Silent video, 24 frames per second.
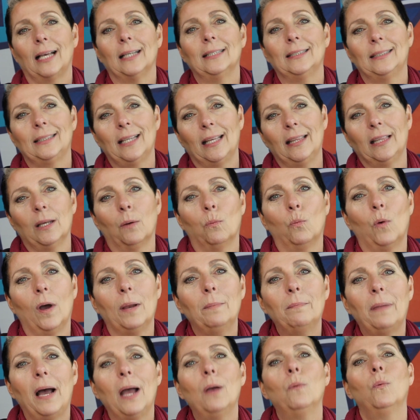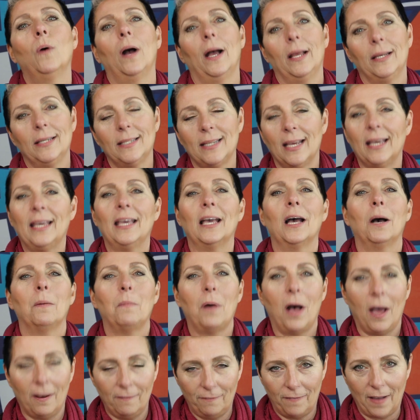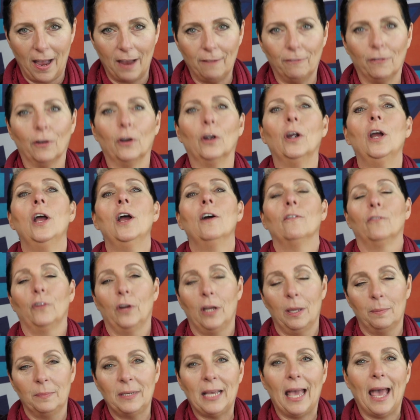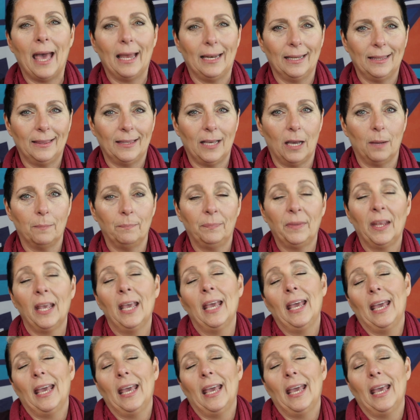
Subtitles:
I send them one by one to him on Fiverr for him to edit them.